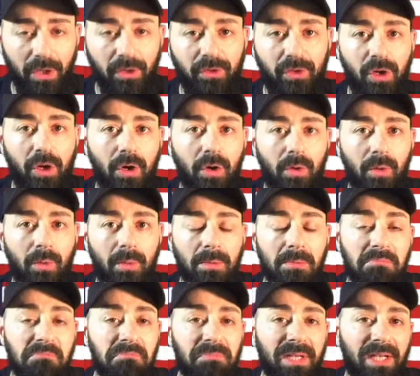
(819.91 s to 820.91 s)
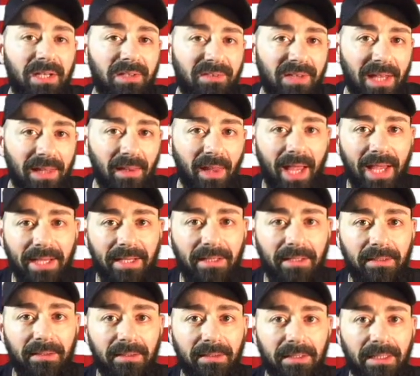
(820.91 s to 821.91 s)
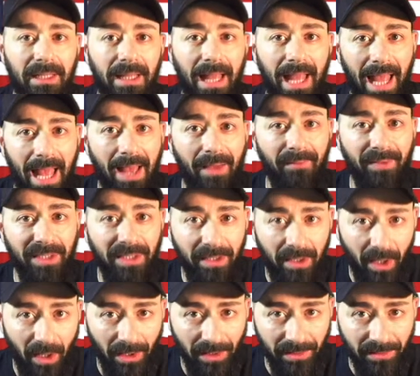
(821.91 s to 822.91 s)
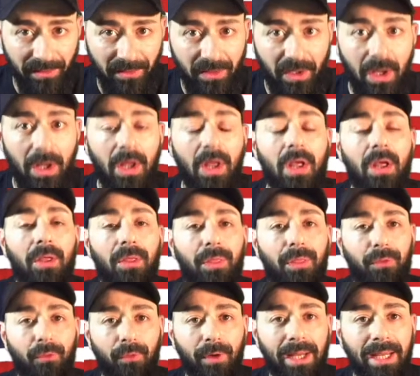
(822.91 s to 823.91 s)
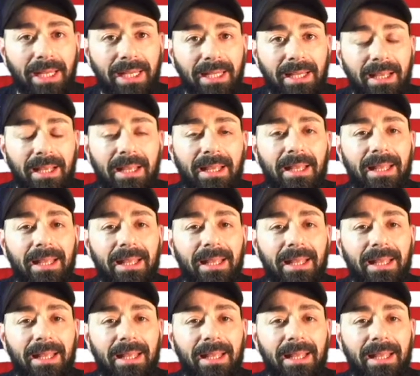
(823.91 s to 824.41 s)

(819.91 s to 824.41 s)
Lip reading: two, because they like having guns, three,